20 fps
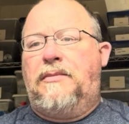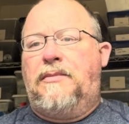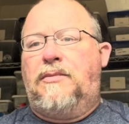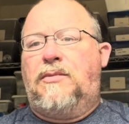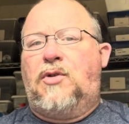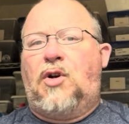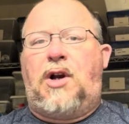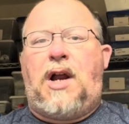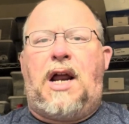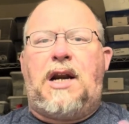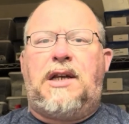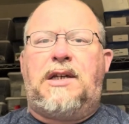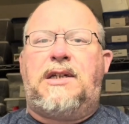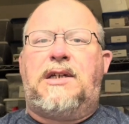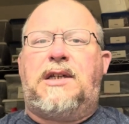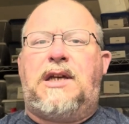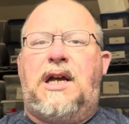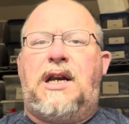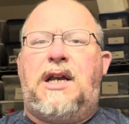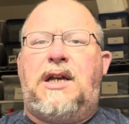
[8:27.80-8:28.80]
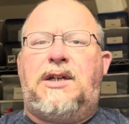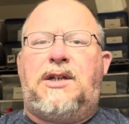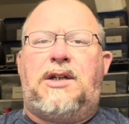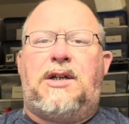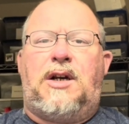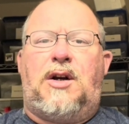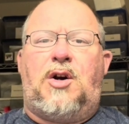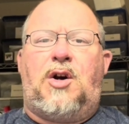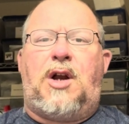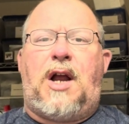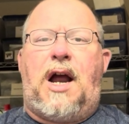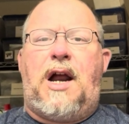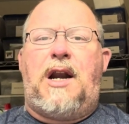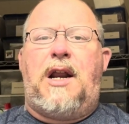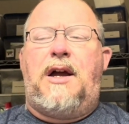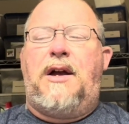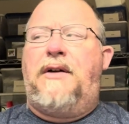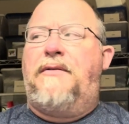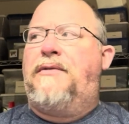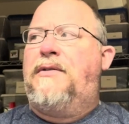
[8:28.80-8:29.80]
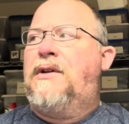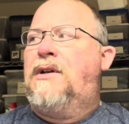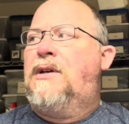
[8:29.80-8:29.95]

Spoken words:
they're kind of skittish, and they're kind of